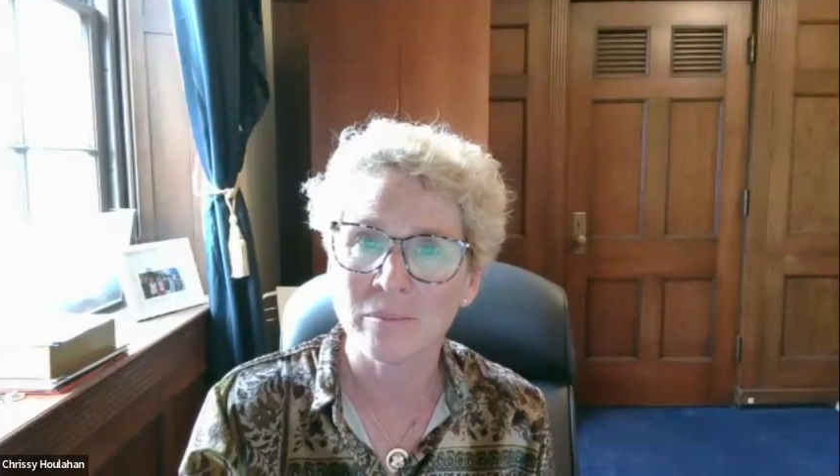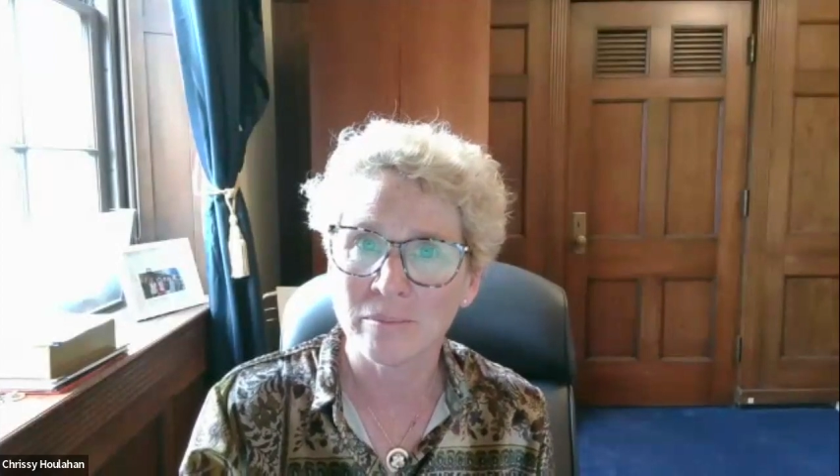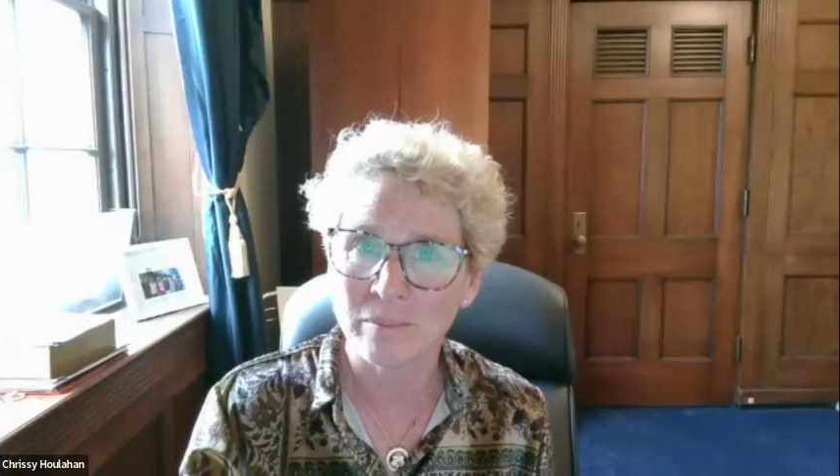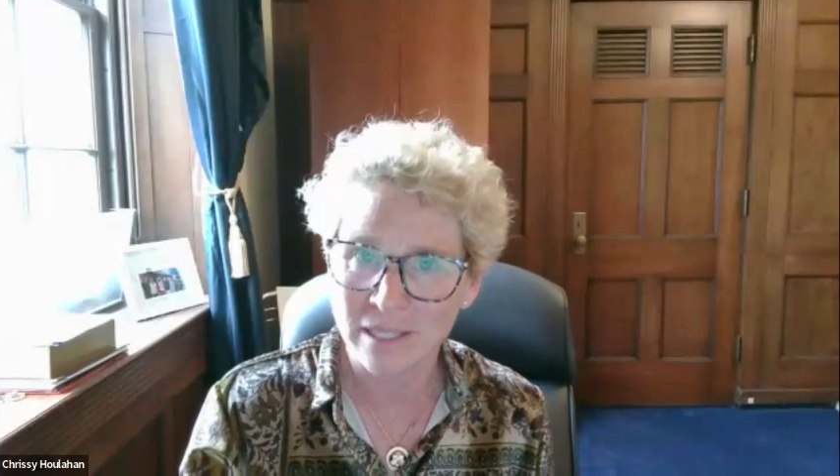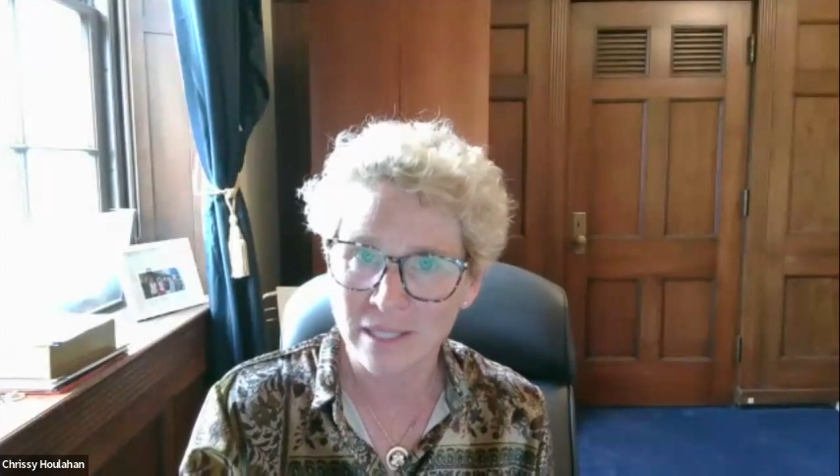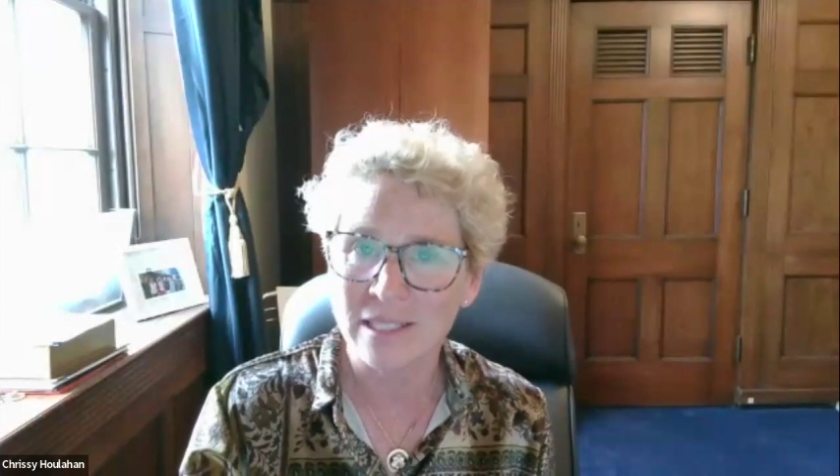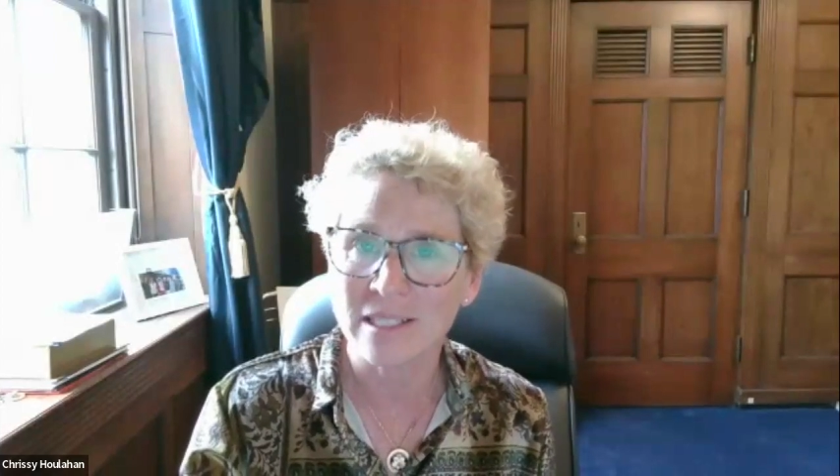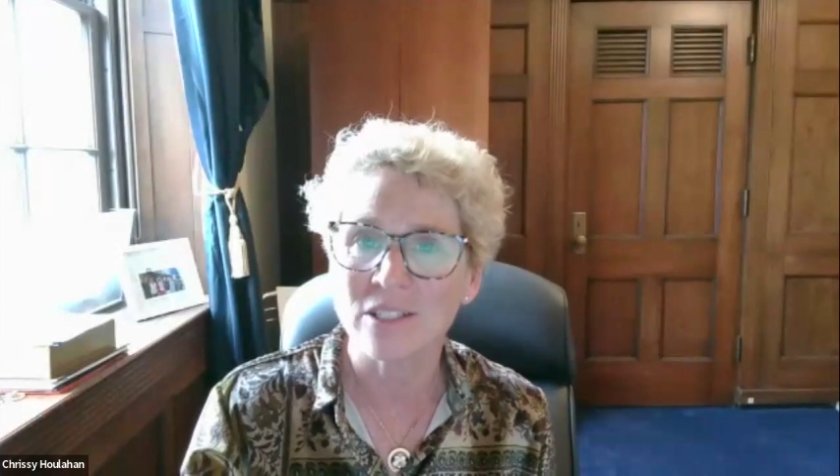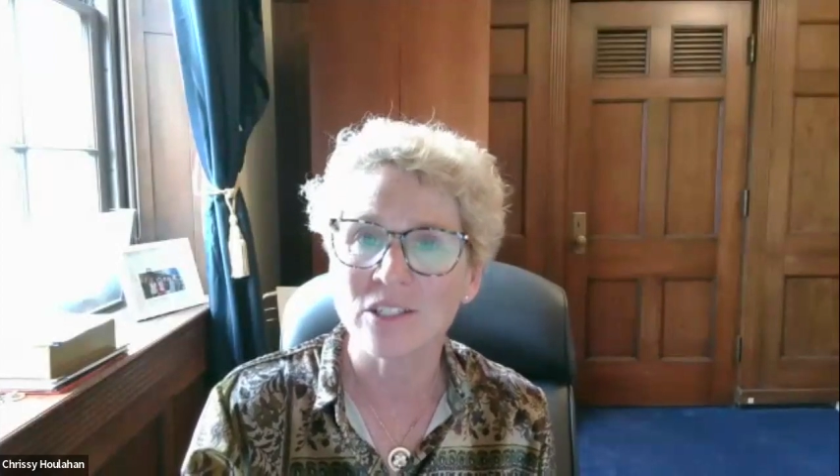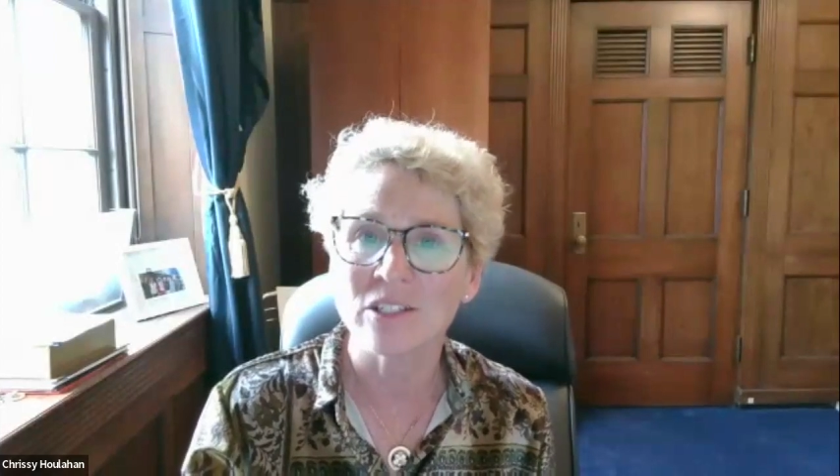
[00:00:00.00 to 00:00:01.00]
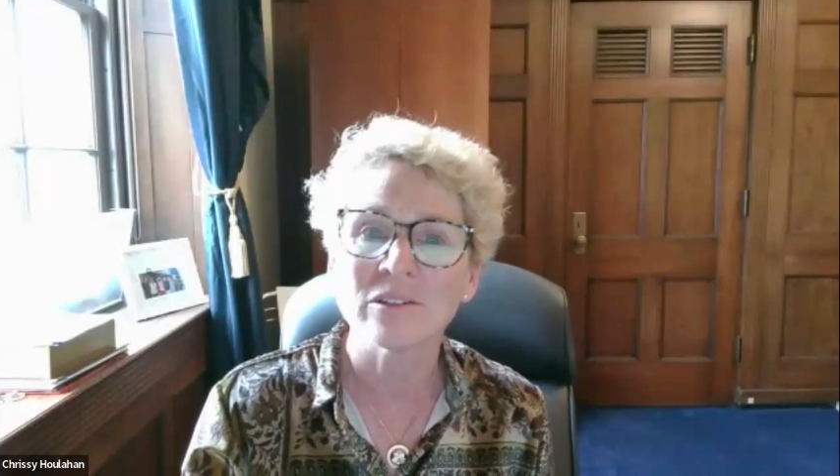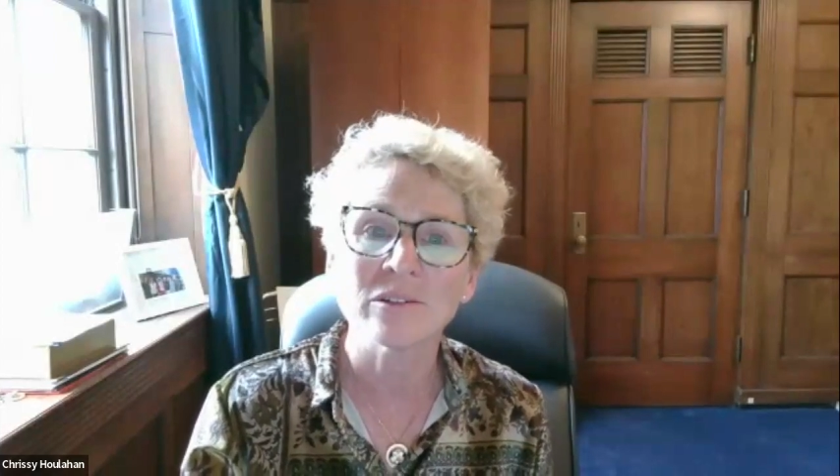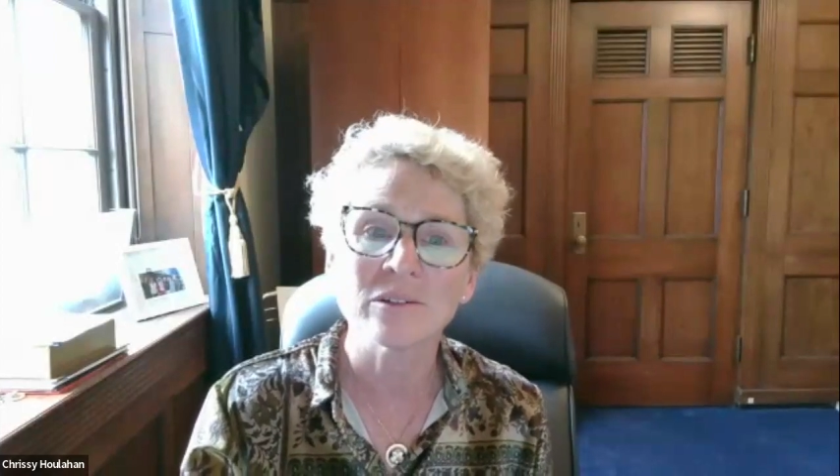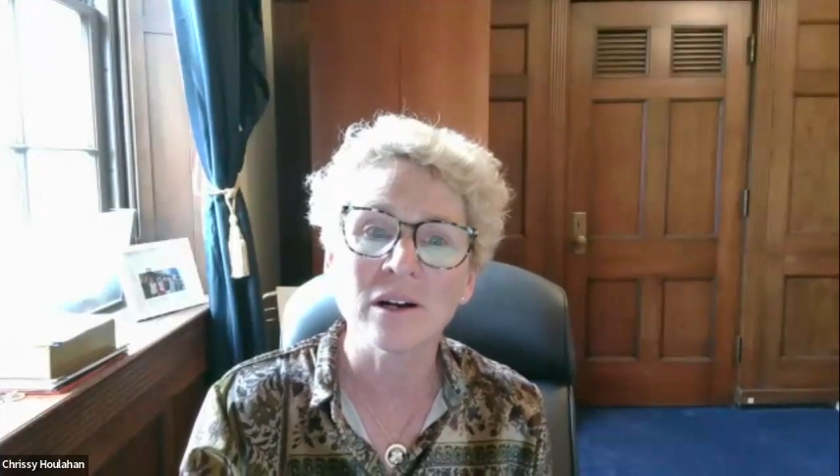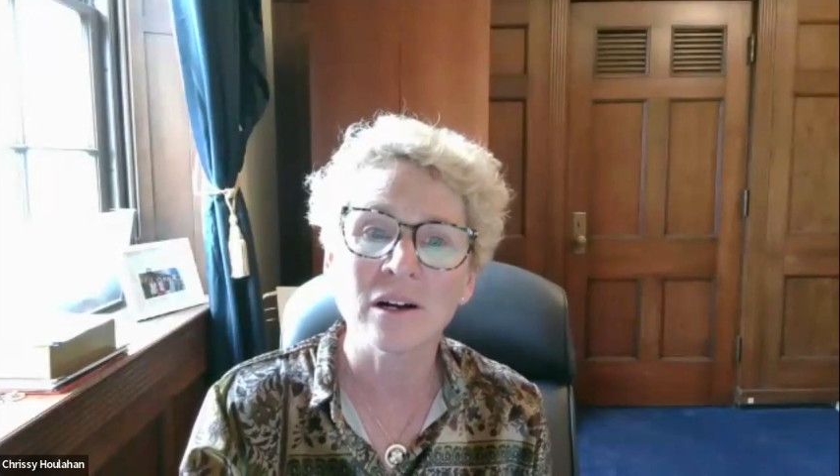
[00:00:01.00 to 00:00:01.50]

a business issue